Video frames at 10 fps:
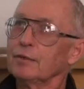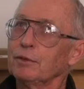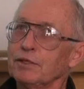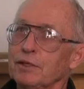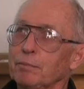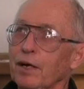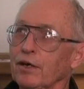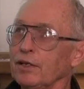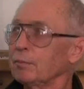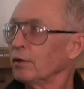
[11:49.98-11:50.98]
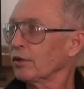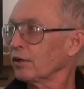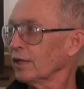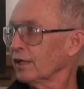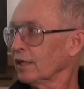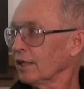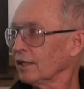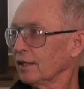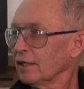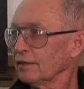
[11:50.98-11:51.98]
What's the park in Berkeley?
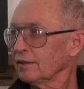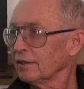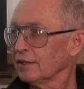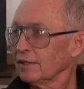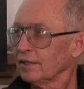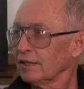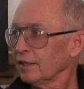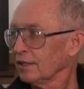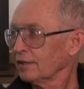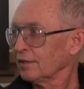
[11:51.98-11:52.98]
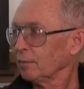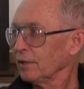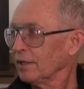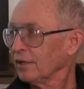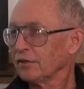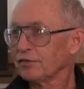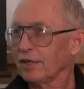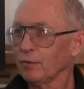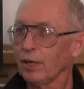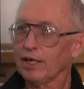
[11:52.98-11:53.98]
It's up in the hills
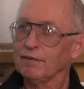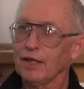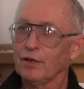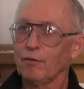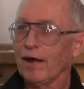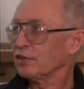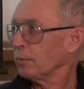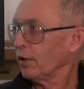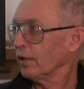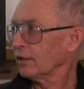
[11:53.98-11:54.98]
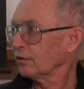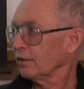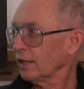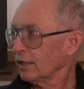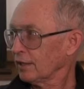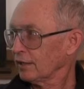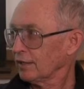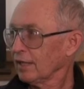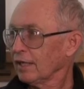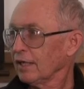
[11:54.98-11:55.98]
anyway. Raspberry Creek
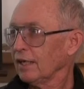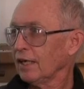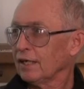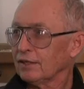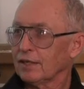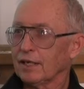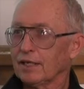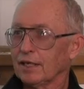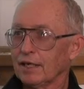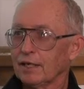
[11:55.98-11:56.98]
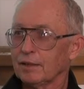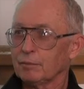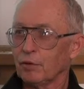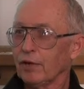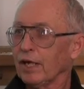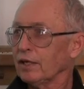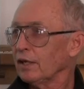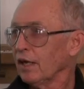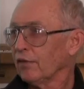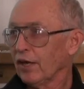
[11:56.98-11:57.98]
and
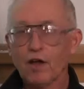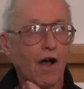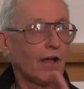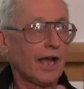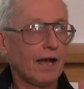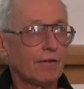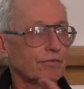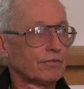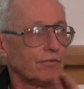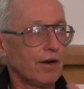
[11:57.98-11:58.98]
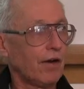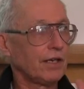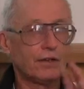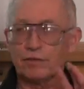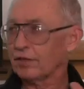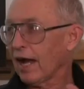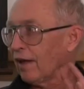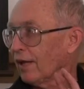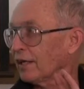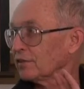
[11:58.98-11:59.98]
Marin. They all have very different
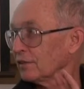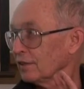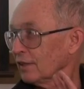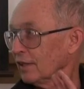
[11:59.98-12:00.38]
dialects.